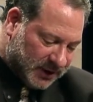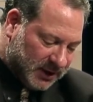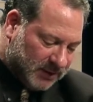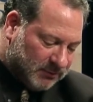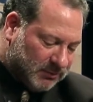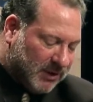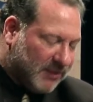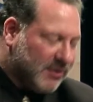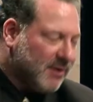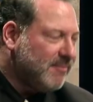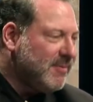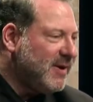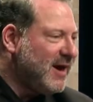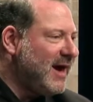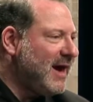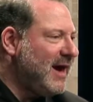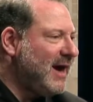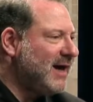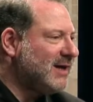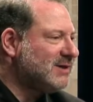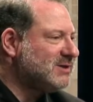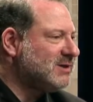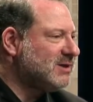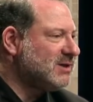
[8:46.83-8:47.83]
while the
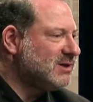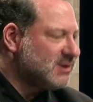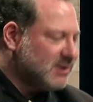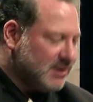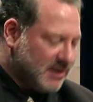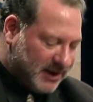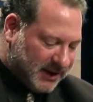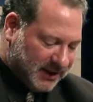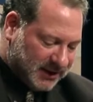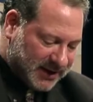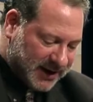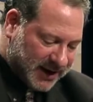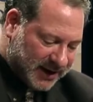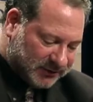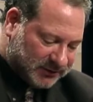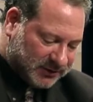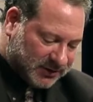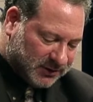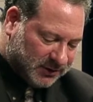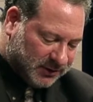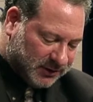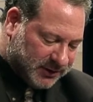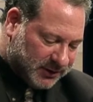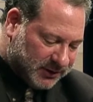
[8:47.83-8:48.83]
past is laid out
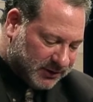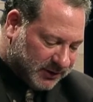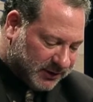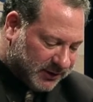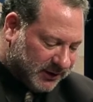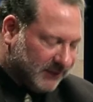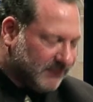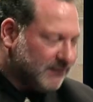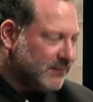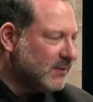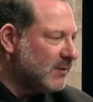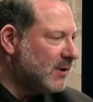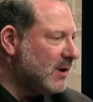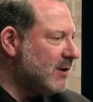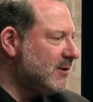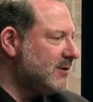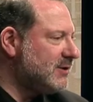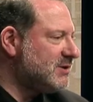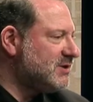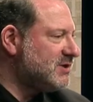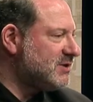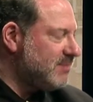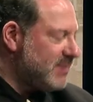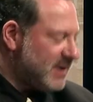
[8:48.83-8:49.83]
clearly for our
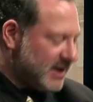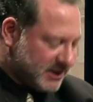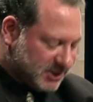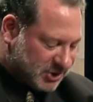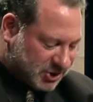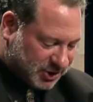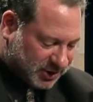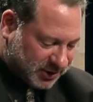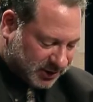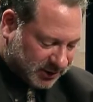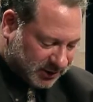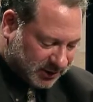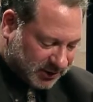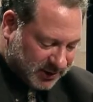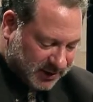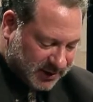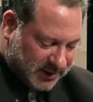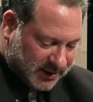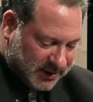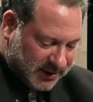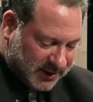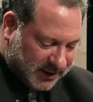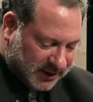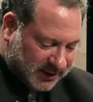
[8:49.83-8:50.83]
inspection.
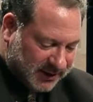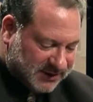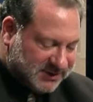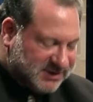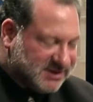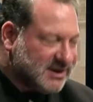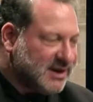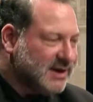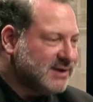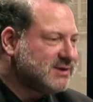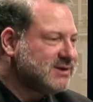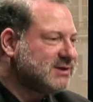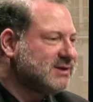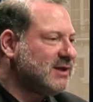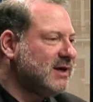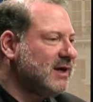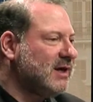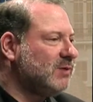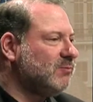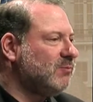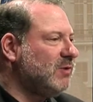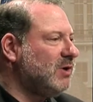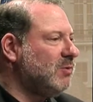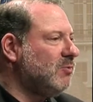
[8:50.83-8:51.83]
In this sense,
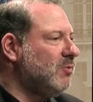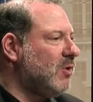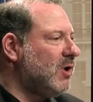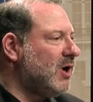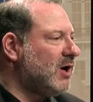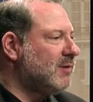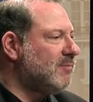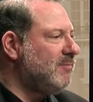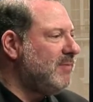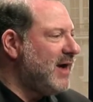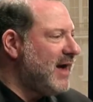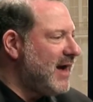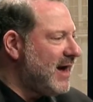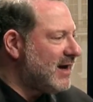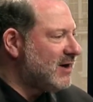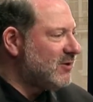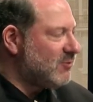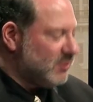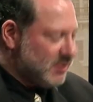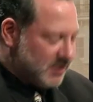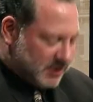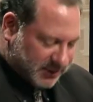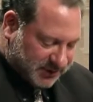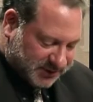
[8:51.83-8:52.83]
then, we walk
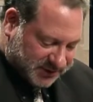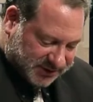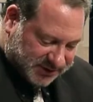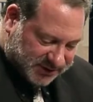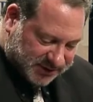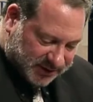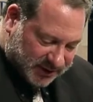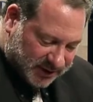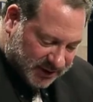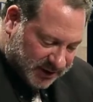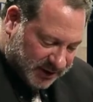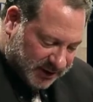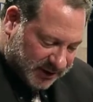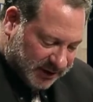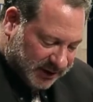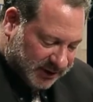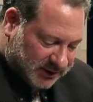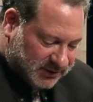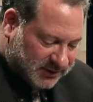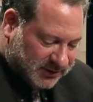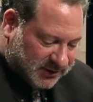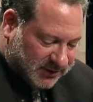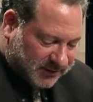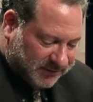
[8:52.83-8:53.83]
backwards
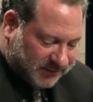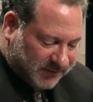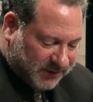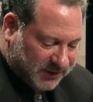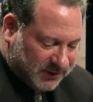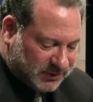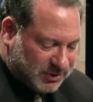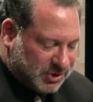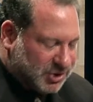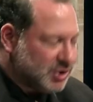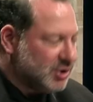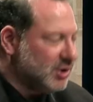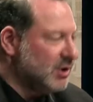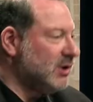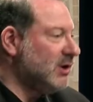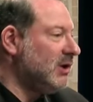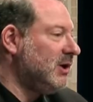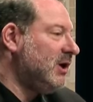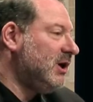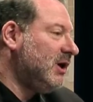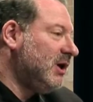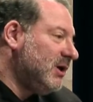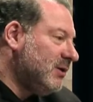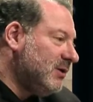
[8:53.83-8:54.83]
into the future,
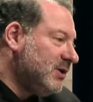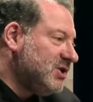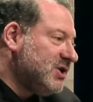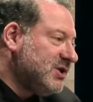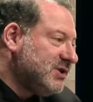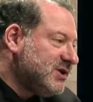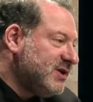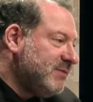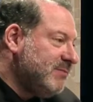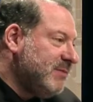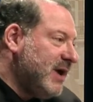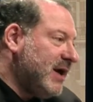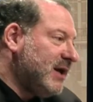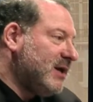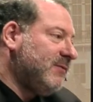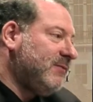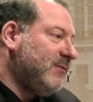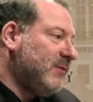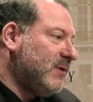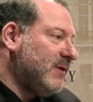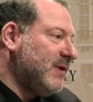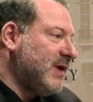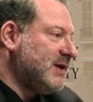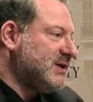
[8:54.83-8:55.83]
which is a
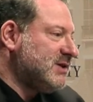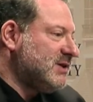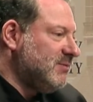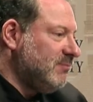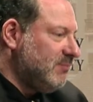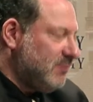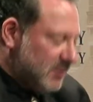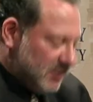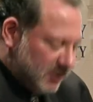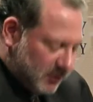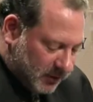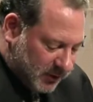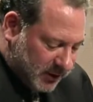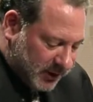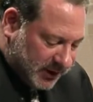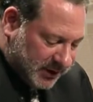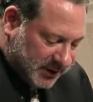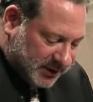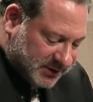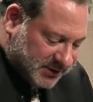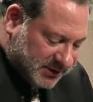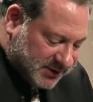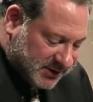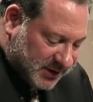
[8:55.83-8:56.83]
metaphor that's employed
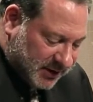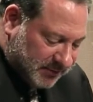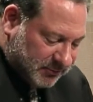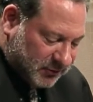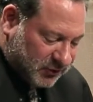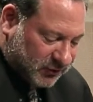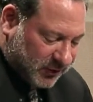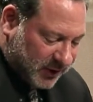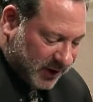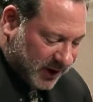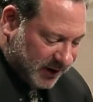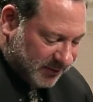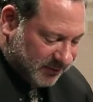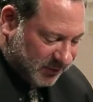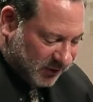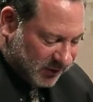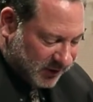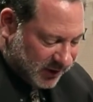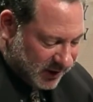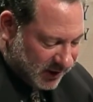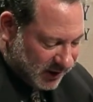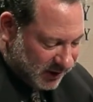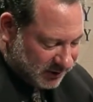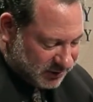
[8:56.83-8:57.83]
in some tribal
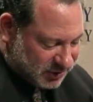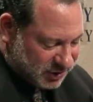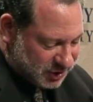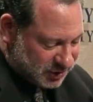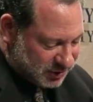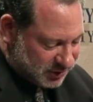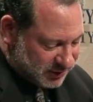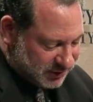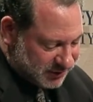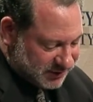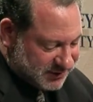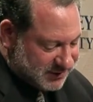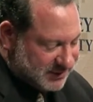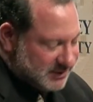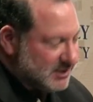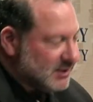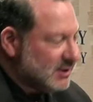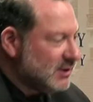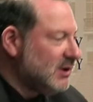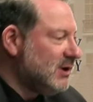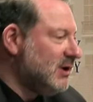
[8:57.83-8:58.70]
cultures.